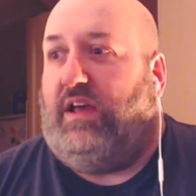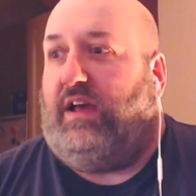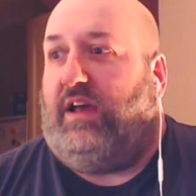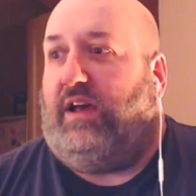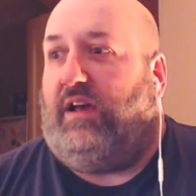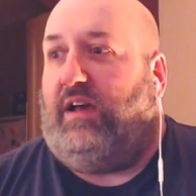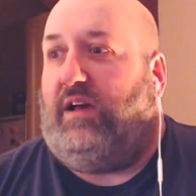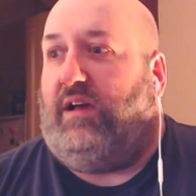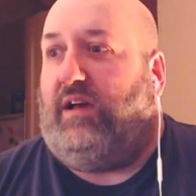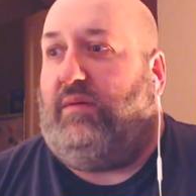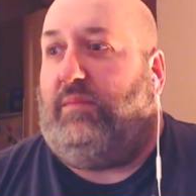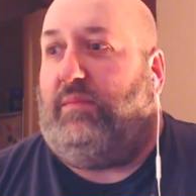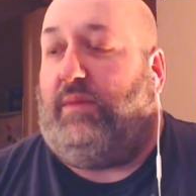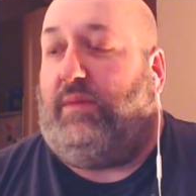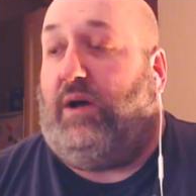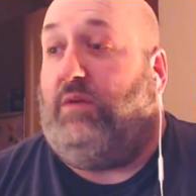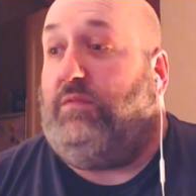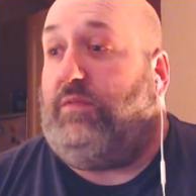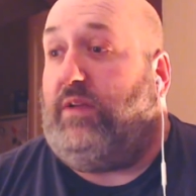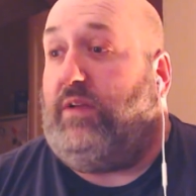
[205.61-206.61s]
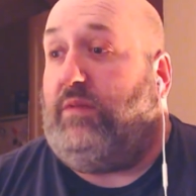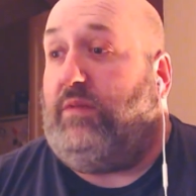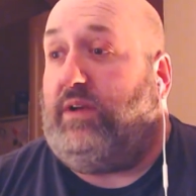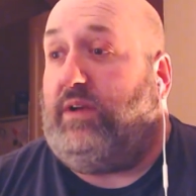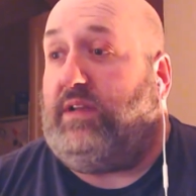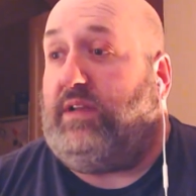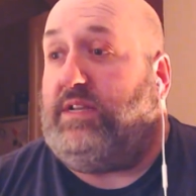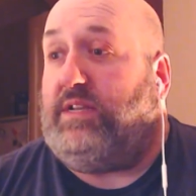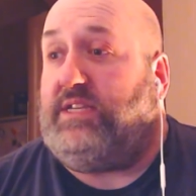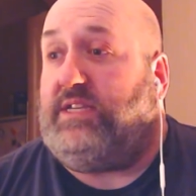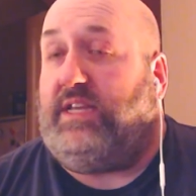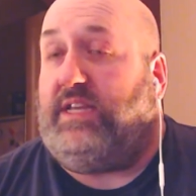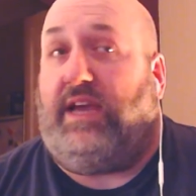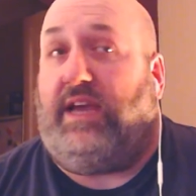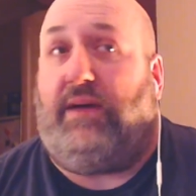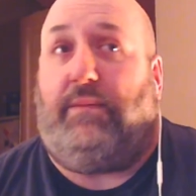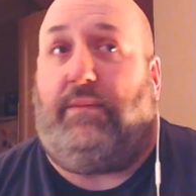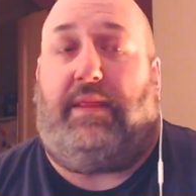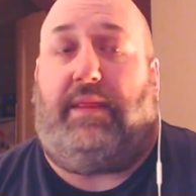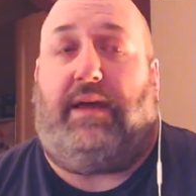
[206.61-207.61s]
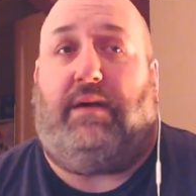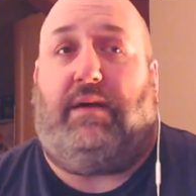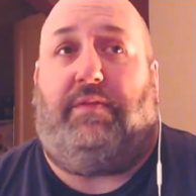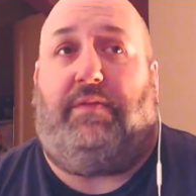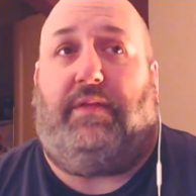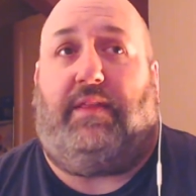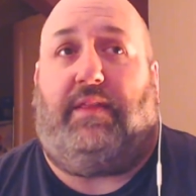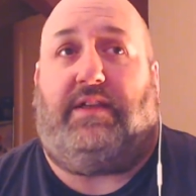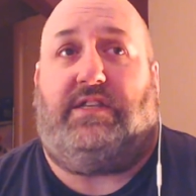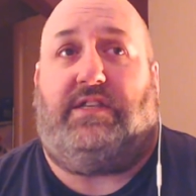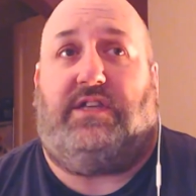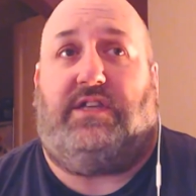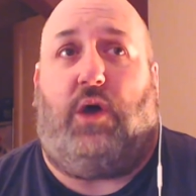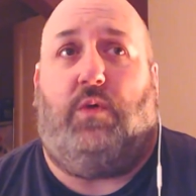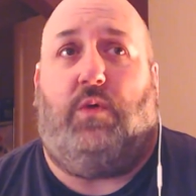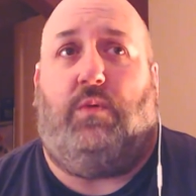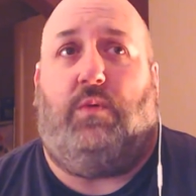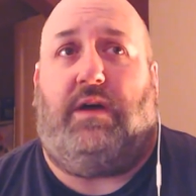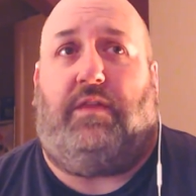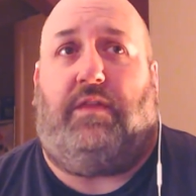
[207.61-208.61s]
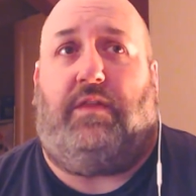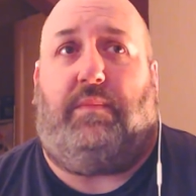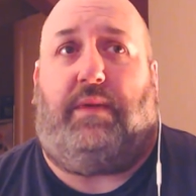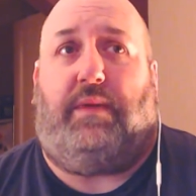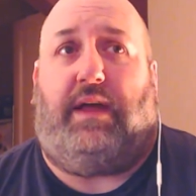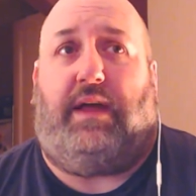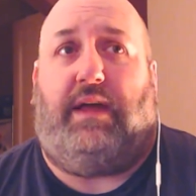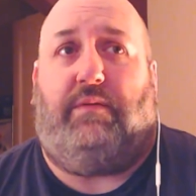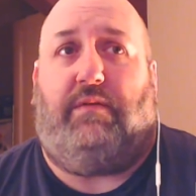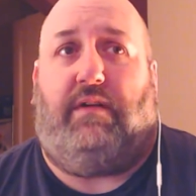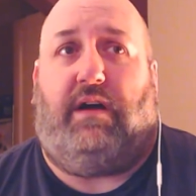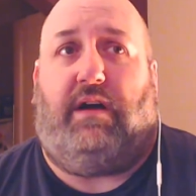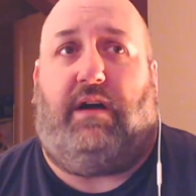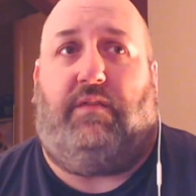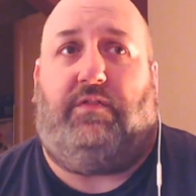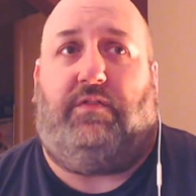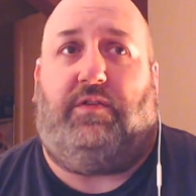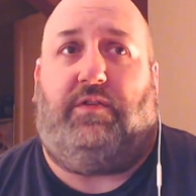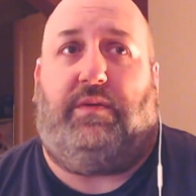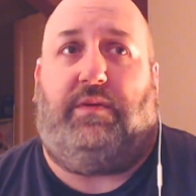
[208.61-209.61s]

Hopefully we're going to see it, but I think that's the only other player we're after.